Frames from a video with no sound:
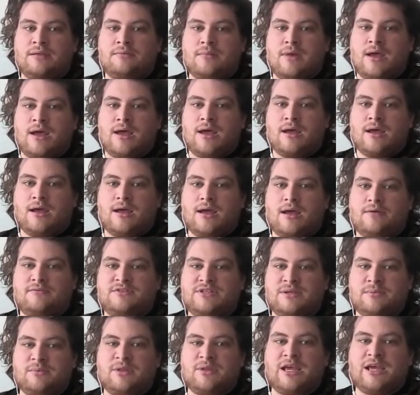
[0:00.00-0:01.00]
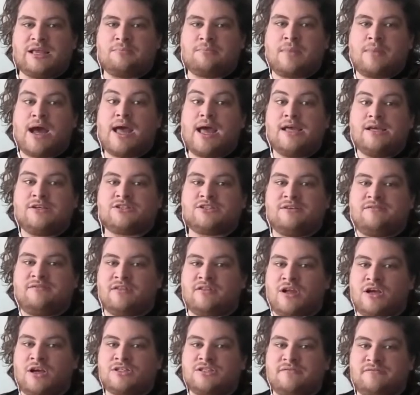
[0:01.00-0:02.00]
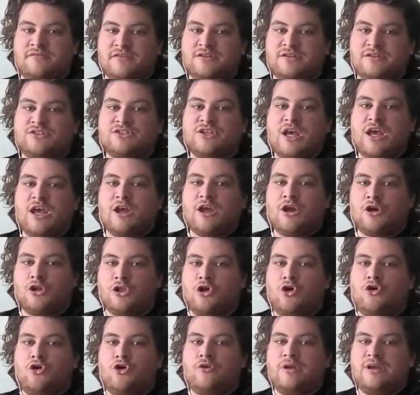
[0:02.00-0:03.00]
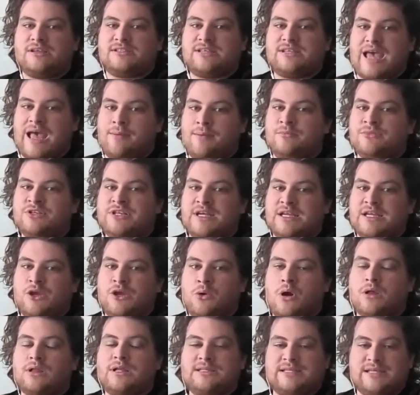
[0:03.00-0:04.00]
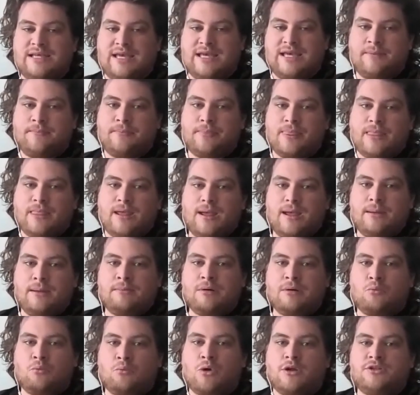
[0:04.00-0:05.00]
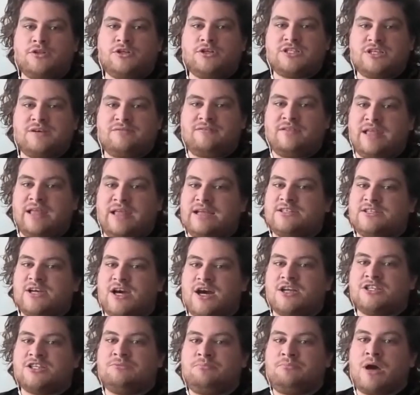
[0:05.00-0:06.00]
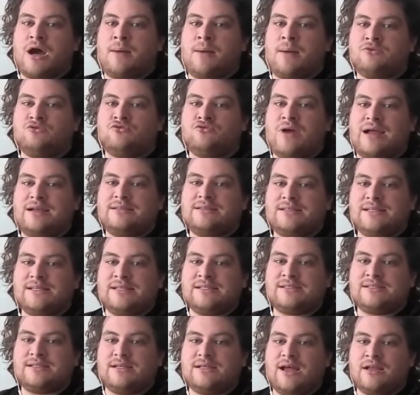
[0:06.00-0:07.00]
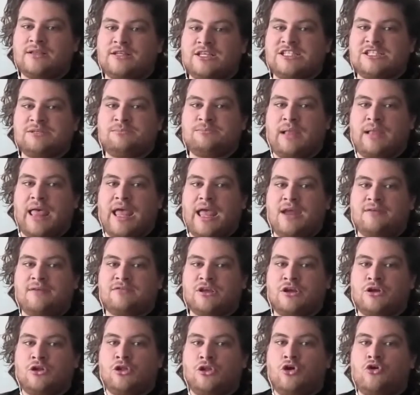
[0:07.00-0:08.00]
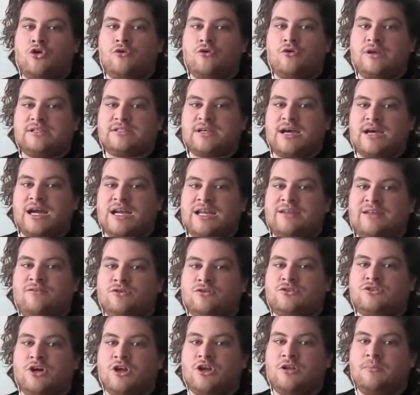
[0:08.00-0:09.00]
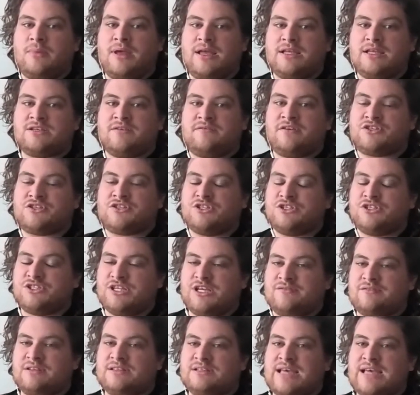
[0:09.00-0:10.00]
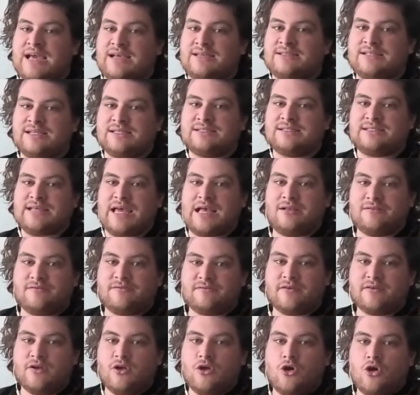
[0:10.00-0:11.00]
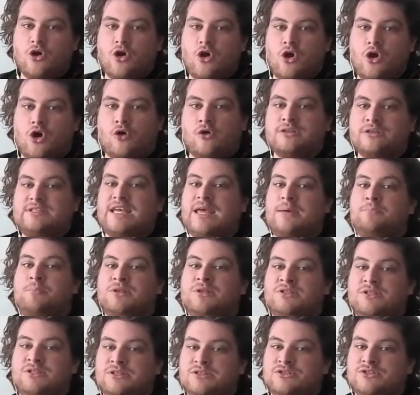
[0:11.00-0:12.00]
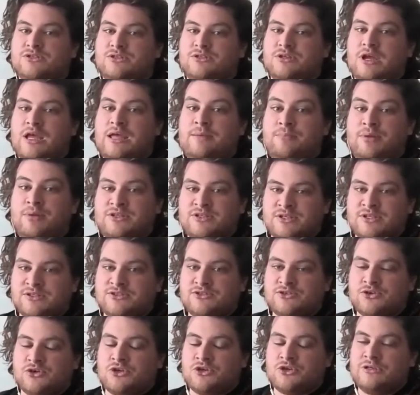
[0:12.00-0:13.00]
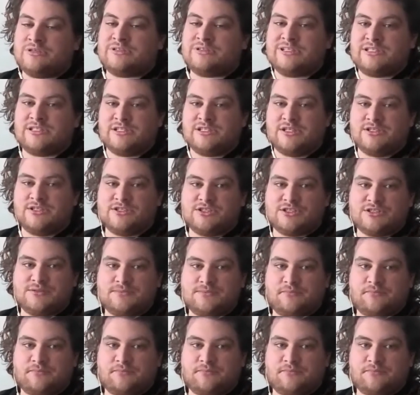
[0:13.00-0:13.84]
uh, similarly admires the philosopher's glorious hemmed in quality, but wonders if Lyotard's barbed rant is a display of the glorious kind of autonomy and sufficiency of the text itself, or its impotence, impotence or uselessness.